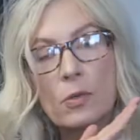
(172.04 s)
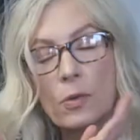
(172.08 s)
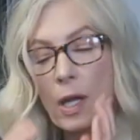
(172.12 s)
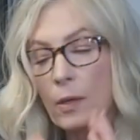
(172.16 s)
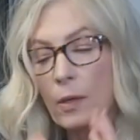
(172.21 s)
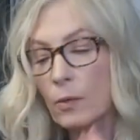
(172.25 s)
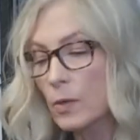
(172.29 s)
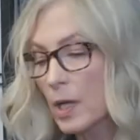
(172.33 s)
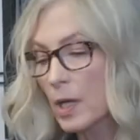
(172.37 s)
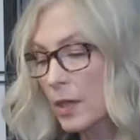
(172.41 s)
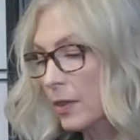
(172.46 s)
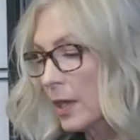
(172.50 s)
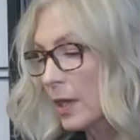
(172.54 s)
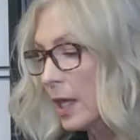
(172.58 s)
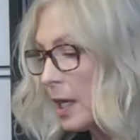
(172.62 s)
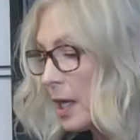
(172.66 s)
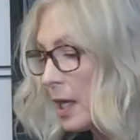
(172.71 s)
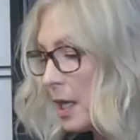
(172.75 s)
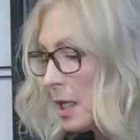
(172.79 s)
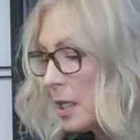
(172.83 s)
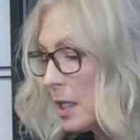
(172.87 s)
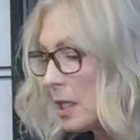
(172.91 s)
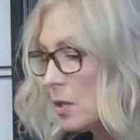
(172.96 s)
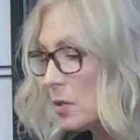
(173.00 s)
it with
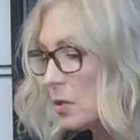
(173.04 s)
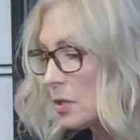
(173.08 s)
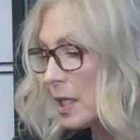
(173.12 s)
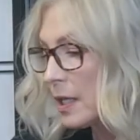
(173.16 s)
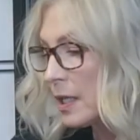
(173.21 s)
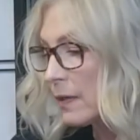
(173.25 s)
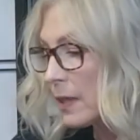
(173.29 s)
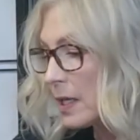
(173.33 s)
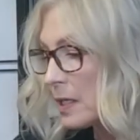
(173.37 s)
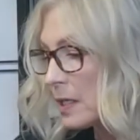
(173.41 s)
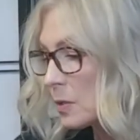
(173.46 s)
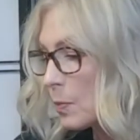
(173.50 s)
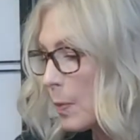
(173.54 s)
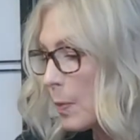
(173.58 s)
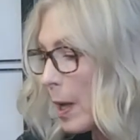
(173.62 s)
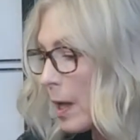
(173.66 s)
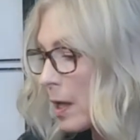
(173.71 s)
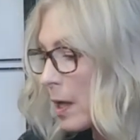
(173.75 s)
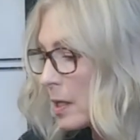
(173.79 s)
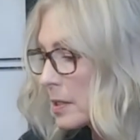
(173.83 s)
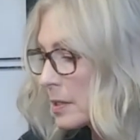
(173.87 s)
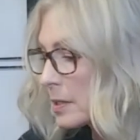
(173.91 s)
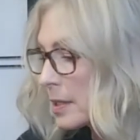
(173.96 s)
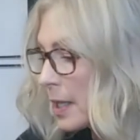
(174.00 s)
using these
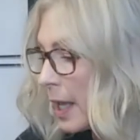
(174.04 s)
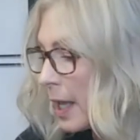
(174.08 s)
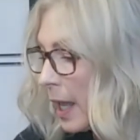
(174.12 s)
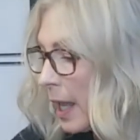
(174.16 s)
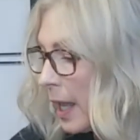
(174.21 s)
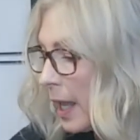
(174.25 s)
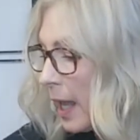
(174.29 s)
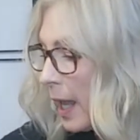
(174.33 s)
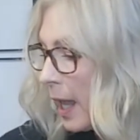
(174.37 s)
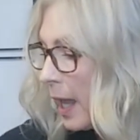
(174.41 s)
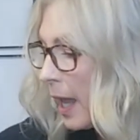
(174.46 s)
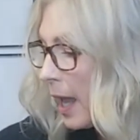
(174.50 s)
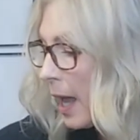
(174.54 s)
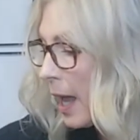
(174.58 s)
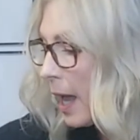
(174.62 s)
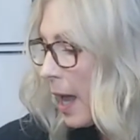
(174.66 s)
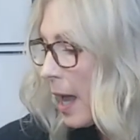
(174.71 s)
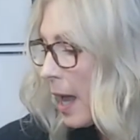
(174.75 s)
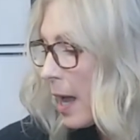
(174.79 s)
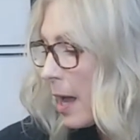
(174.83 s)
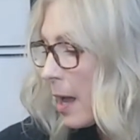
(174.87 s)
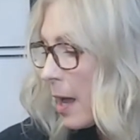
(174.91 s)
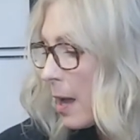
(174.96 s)
balls. We